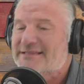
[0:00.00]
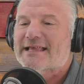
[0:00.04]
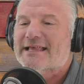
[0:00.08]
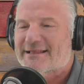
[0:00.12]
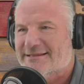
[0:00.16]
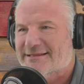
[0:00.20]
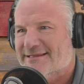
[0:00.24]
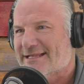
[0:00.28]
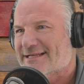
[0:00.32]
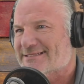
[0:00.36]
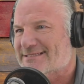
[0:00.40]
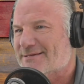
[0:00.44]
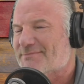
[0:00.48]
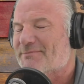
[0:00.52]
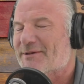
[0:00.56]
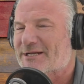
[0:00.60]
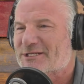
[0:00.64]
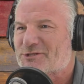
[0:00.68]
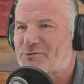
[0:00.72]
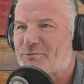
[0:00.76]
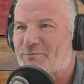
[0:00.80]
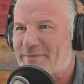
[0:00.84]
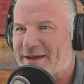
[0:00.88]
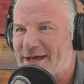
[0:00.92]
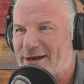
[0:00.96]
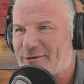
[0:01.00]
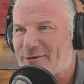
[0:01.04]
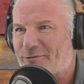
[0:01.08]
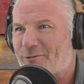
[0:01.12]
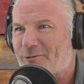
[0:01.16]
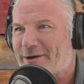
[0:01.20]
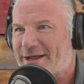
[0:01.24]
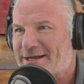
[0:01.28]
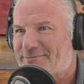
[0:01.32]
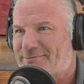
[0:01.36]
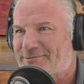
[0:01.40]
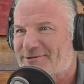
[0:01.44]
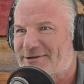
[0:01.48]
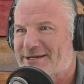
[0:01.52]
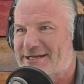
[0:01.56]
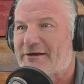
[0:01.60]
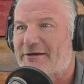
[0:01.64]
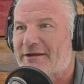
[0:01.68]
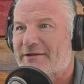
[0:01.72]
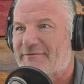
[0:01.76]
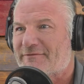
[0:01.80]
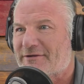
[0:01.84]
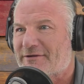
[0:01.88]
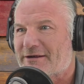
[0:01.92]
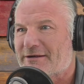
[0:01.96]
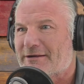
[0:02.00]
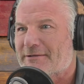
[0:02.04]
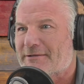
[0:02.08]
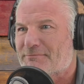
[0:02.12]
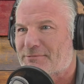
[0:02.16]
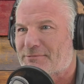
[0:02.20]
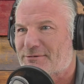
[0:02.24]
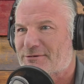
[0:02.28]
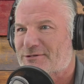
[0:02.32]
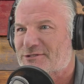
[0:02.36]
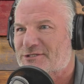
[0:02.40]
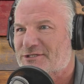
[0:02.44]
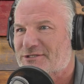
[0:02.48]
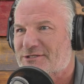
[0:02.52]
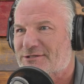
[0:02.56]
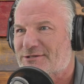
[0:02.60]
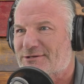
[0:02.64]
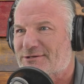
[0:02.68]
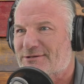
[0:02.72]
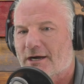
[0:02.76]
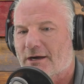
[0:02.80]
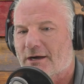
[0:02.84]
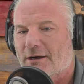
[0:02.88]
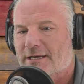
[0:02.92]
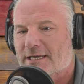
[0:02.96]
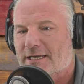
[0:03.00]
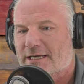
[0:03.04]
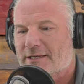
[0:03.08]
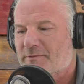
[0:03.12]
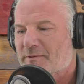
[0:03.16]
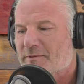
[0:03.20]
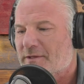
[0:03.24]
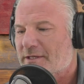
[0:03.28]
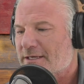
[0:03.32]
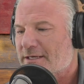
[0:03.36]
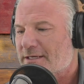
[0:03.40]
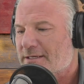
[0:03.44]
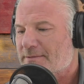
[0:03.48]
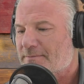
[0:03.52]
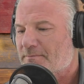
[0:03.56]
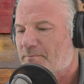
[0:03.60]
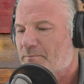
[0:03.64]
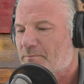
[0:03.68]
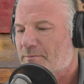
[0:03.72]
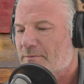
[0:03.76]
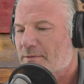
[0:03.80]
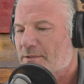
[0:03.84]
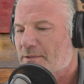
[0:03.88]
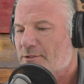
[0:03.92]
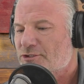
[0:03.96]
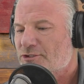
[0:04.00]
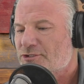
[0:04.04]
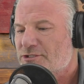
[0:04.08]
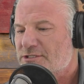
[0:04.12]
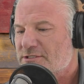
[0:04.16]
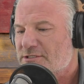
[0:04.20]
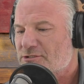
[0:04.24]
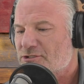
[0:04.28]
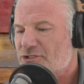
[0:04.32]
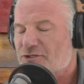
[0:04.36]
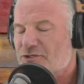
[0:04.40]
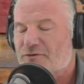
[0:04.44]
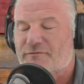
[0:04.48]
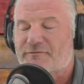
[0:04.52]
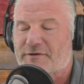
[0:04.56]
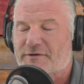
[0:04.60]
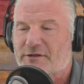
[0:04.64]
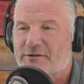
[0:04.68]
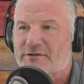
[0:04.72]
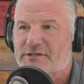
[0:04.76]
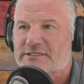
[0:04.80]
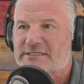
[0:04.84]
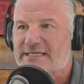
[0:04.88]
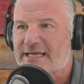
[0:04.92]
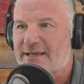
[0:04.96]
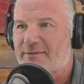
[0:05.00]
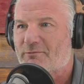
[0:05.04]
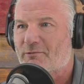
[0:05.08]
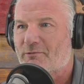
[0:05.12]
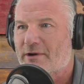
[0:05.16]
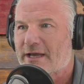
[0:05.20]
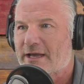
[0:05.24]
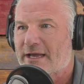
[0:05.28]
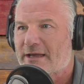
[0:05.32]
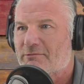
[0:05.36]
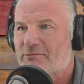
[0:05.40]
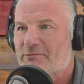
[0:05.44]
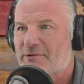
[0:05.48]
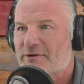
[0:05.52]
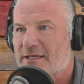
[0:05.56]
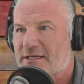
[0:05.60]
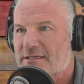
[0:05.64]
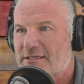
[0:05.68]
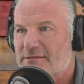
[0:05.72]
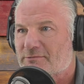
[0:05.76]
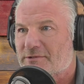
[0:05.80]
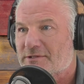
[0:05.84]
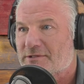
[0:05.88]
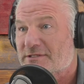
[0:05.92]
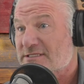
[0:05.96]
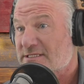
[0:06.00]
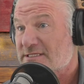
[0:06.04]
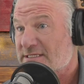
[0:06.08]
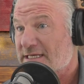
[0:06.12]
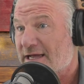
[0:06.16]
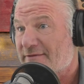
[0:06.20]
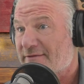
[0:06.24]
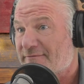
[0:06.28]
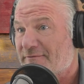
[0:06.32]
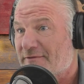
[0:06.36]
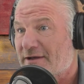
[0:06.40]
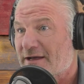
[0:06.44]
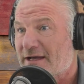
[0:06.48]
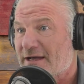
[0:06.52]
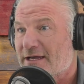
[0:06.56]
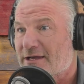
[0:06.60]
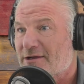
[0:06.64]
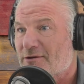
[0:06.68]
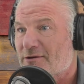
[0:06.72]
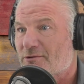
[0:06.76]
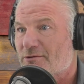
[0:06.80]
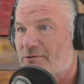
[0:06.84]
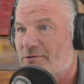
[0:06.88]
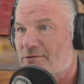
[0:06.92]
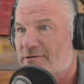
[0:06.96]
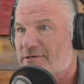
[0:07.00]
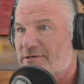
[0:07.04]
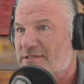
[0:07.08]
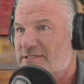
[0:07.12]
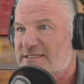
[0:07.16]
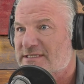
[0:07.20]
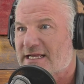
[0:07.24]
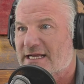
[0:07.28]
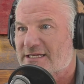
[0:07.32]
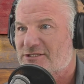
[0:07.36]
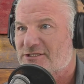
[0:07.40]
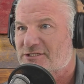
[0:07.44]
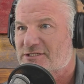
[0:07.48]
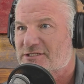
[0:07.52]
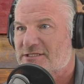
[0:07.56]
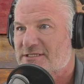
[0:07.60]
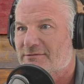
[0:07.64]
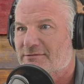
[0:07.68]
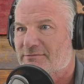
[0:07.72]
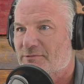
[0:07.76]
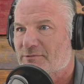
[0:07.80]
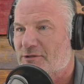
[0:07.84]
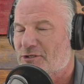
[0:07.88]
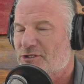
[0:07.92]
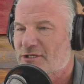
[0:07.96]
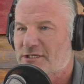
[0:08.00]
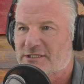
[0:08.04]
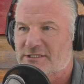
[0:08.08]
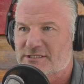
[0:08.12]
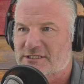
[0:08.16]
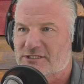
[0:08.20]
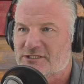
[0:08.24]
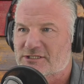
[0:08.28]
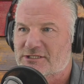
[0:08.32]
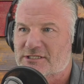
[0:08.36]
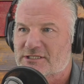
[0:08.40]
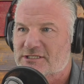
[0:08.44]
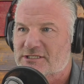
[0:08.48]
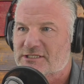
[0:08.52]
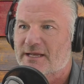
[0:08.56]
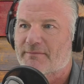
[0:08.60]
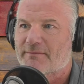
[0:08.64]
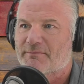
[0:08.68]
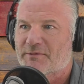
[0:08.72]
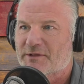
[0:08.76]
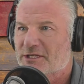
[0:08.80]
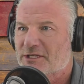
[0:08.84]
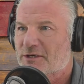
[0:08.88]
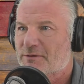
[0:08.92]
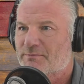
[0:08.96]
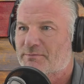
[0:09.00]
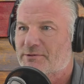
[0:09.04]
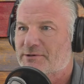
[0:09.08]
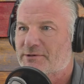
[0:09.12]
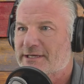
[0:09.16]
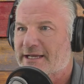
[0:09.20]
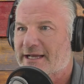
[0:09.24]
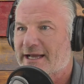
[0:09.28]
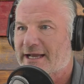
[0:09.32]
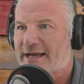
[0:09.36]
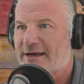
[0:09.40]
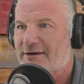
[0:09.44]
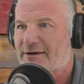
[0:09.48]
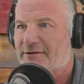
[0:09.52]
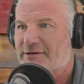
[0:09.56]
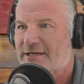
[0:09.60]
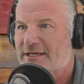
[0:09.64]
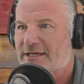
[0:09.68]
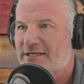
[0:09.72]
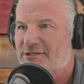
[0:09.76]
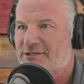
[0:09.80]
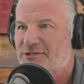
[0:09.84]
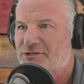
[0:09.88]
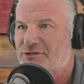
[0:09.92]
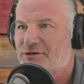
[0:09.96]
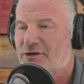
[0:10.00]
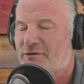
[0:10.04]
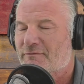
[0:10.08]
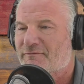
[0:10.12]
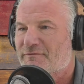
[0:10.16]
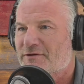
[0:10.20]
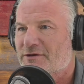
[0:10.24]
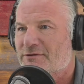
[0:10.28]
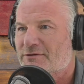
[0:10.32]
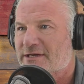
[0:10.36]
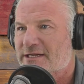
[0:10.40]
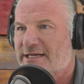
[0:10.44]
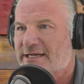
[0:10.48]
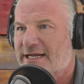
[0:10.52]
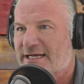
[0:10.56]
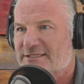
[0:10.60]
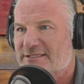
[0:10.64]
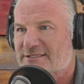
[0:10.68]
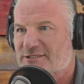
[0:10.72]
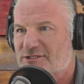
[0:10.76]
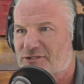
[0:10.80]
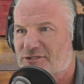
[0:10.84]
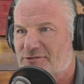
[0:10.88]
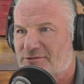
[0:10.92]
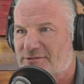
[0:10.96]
That's a much better way to put it. It's very personal. Do you feel the same way with sci-fi, or is it just something you're putting out and you don't feel connected to it?